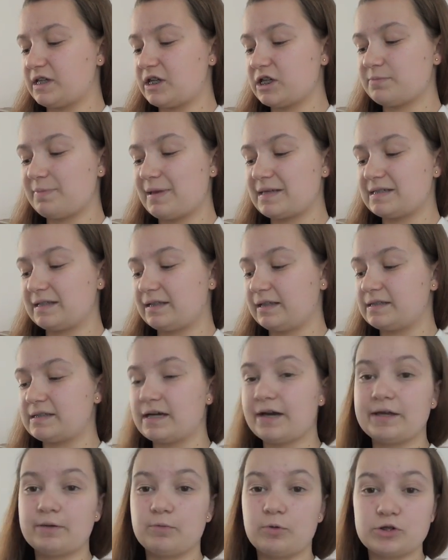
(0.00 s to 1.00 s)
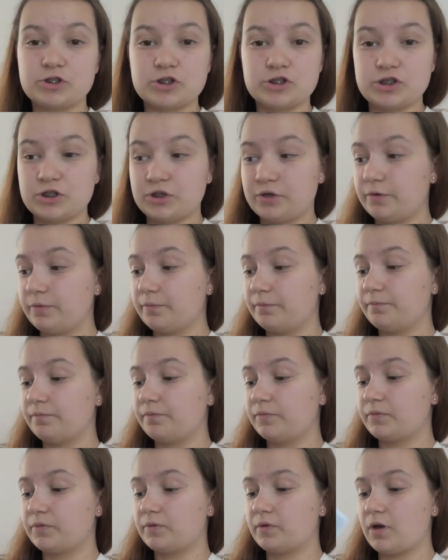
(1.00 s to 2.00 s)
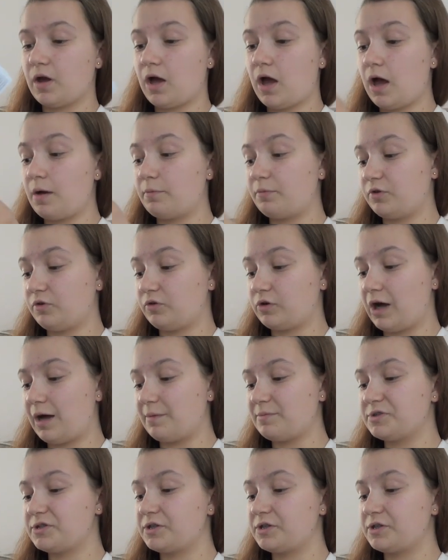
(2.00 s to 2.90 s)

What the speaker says: They just basically tell you what to do with your cup,